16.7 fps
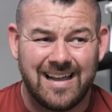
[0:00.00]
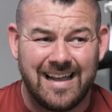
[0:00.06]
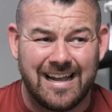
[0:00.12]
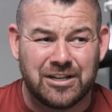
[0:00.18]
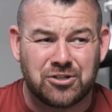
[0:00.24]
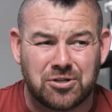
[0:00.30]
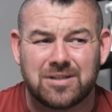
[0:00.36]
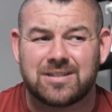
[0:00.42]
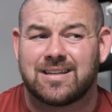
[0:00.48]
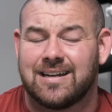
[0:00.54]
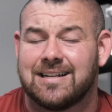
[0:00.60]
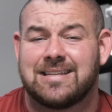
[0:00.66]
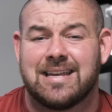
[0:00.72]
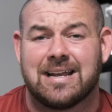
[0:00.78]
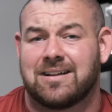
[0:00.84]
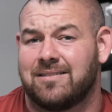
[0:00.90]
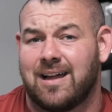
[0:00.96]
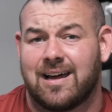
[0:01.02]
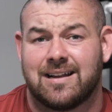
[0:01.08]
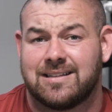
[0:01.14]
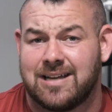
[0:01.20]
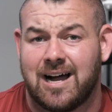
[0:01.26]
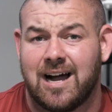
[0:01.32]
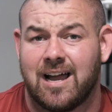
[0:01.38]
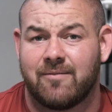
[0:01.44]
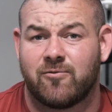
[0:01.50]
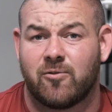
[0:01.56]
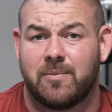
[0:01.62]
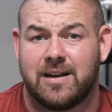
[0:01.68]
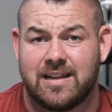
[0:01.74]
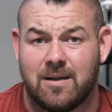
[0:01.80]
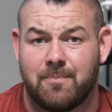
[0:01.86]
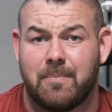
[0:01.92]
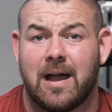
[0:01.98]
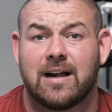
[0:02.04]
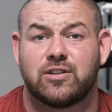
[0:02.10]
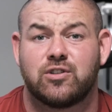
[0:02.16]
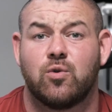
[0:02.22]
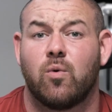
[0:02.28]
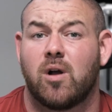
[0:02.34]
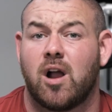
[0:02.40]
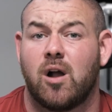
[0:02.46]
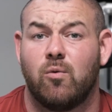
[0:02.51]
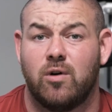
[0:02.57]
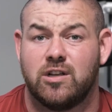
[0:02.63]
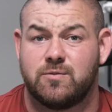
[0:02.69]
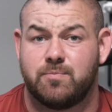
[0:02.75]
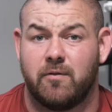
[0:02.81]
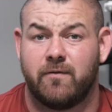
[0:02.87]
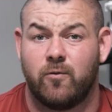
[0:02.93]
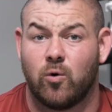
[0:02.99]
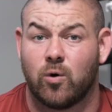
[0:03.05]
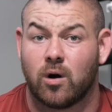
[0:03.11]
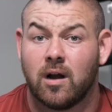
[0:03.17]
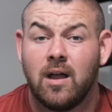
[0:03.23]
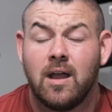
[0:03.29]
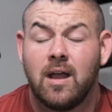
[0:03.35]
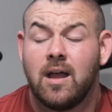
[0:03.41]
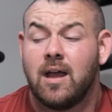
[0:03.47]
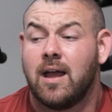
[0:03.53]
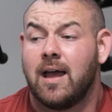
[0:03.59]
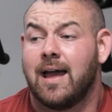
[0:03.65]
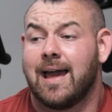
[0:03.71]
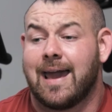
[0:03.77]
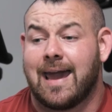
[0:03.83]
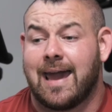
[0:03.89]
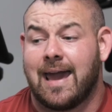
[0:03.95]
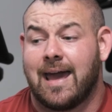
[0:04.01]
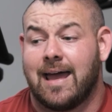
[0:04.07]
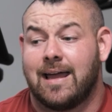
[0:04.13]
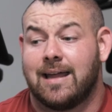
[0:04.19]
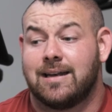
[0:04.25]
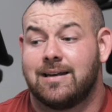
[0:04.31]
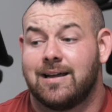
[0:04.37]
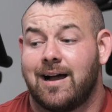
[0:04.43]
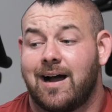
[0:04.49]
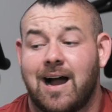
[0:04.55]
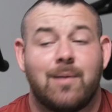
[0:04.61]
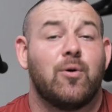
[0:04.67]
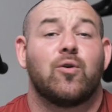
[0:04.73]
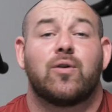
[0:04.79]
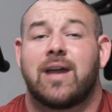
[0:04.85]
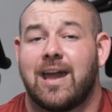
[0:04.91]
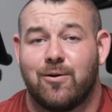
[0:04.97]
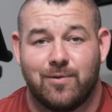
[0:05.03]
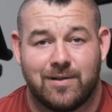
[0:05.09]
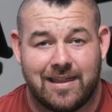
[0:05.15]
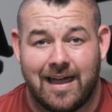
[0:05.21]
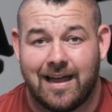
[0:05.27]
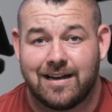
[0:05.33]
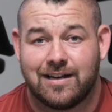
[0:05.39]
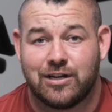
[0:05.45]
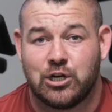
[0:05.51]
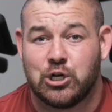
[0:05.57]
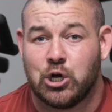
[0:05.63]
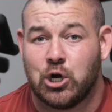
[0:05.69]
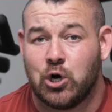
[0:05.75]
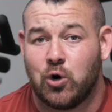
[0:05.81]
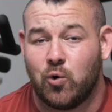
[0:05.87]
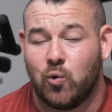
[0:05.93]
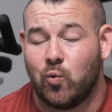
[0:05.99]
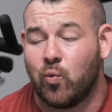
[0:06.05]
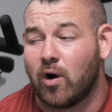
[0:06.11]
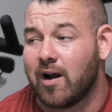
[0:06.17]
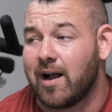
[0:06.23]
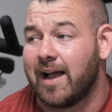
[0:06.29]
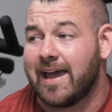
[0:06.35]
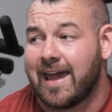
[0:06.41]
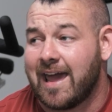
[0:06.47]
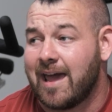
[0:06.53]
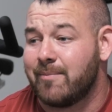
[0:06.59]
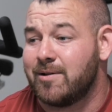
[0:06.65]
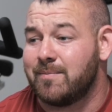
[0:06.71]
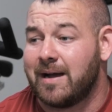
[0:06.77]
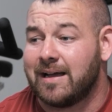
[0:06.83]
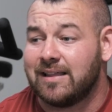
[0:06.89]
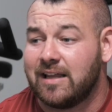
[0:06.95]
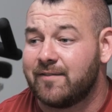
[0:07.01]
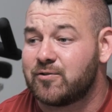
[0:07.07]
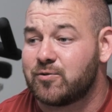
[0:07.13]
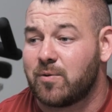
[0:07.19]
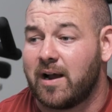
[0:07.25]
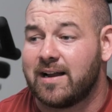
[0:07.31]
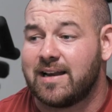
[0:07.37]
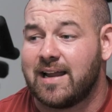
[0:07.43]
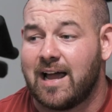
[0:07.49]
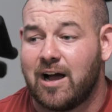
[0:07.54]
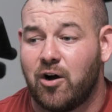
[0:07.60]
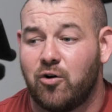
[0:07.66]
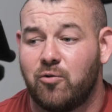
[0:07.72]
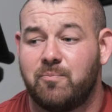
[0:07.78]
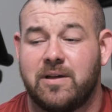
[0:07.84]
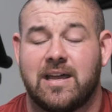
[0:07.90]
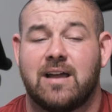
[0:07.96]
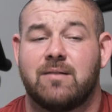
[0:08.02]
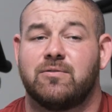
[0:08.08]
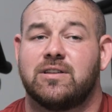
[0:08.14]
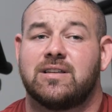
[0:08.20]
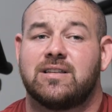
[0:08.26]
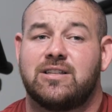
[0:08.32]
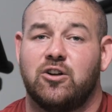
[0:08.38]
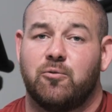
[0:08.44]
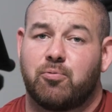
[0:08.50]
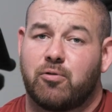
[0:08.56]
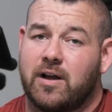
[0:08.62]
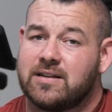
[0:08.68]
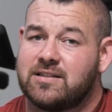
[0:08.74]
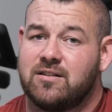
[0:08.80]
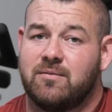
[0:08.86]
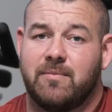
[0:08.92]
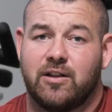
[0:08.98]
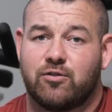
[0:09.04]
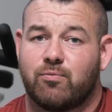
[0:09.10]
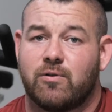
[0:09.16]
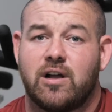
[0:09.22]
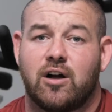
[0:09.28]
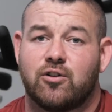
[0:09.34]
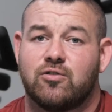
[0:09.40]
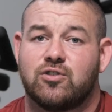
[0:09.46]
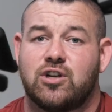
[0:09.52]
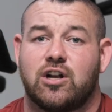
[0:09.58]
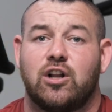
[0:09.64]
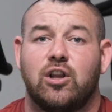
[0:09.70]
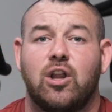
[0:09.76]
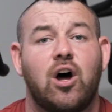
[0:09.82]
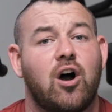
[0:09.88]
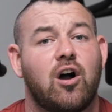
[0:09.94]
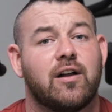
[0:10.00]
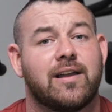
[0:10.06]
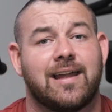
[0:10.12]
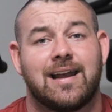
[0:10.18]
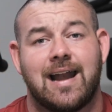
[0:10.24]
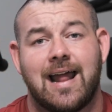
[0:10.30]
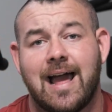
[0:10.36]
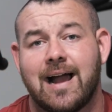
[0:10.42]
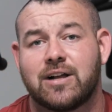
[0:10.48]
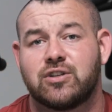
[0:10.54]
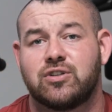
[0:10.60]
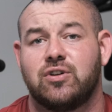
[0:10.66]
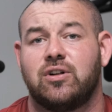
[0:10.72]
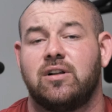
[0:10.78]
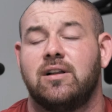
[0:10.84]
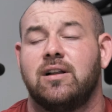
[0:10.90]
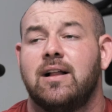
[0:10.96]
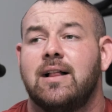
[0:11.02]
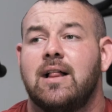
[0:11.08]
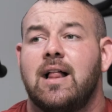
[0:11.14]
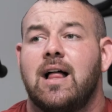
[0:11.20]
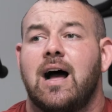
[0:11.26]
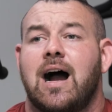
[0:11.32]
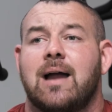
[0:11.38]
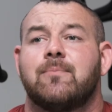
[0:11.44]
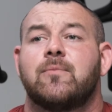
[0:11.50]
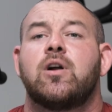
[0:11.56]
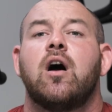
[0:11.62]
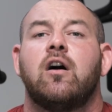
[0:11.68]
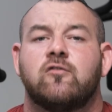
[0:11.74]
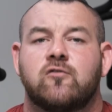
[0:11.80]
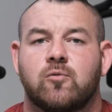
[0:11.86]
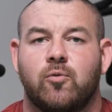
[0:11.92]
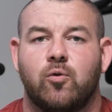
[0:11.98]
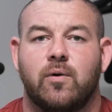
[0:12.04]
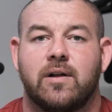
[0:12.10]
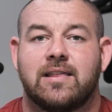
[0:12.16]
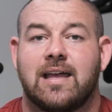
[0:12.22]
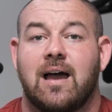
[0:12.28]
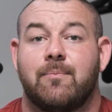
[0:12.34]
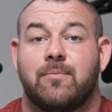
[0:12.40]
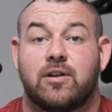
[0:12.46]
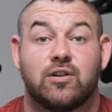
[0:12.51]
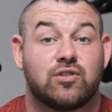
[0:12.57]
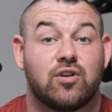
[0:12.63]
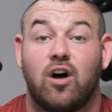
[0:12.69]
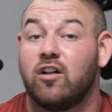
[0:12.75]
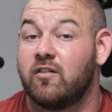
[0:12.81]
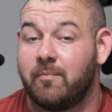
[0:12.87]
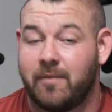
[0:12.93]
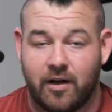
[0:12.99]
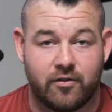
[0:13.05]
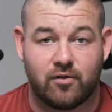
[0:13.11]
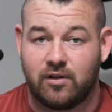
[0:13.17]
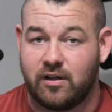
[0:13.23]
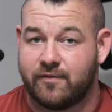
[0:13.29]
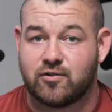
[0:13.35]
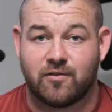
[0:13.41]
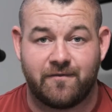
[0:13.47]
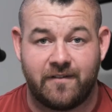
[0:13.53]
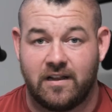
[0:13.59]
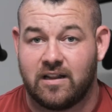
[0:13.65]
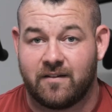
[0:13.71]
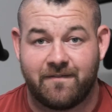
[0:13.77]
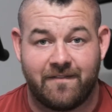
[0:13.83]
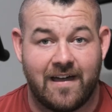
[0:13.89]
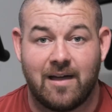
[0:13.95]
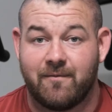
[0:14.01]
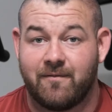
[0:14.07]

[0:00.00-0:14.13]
It's just going to take a lot of time for me to get back to where I was before. And I'm okay with that. You know, where I am in my lifts right now, being able to still press in the mid 300s on a log and an axle, I'm comfortable with that because all of my other lifts are feeling